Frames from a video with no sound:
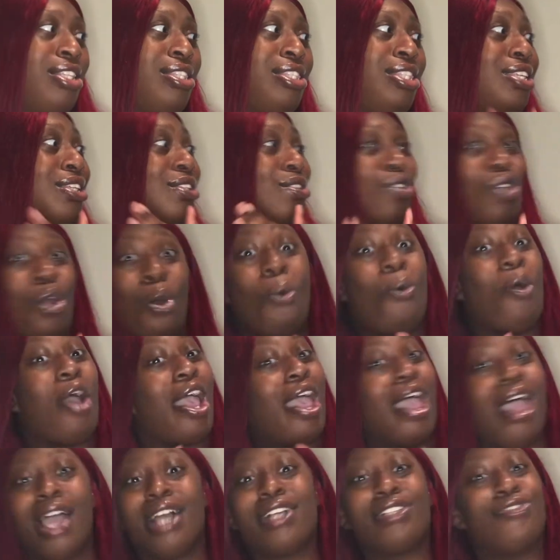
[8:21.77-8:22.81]
Then don't
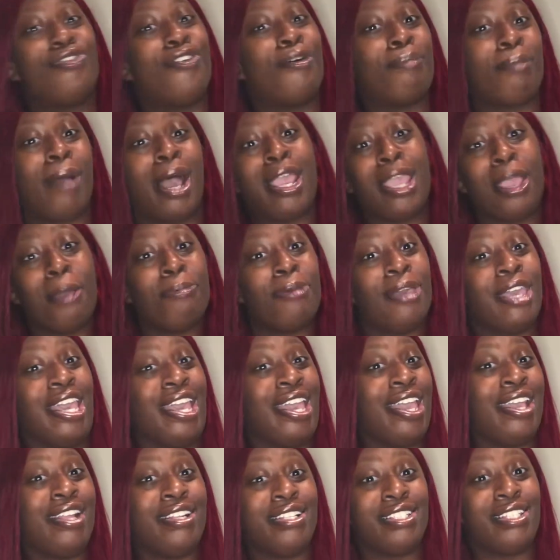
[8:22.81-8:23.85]
ask for my
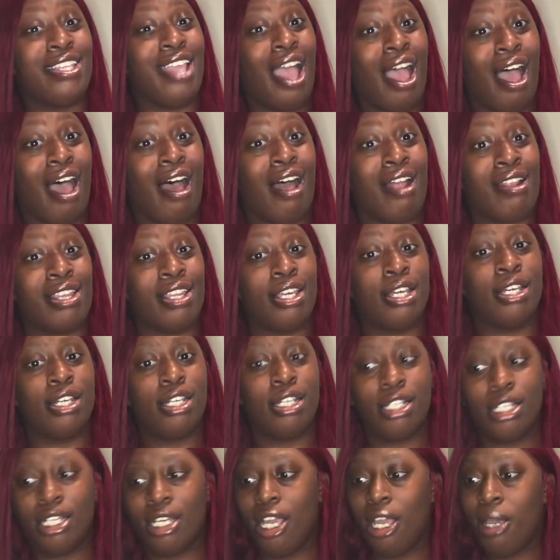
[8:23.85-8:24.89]
opinion.
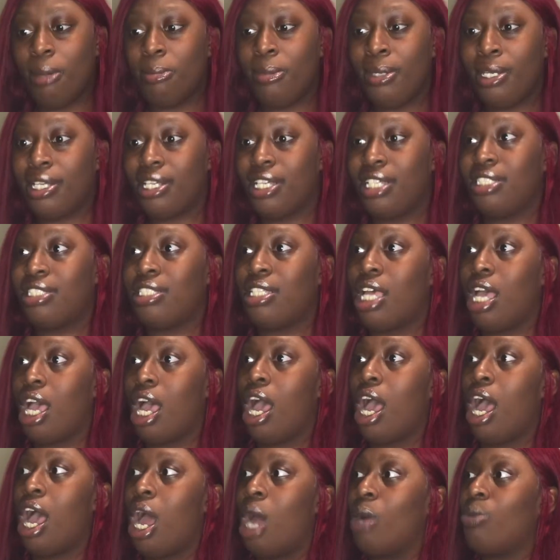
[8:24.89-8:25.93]
Because
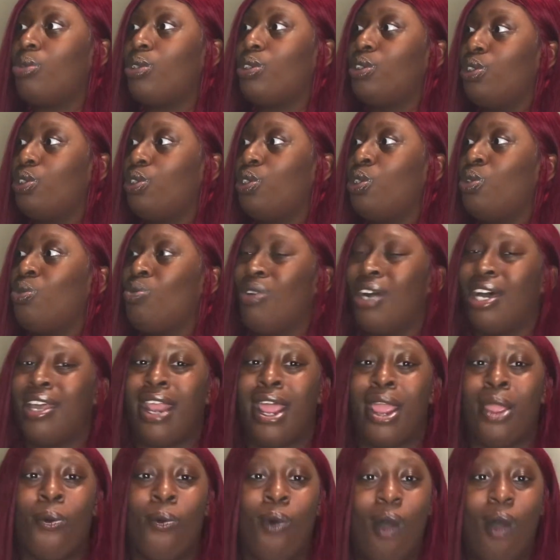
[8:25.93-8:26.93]
I will do what I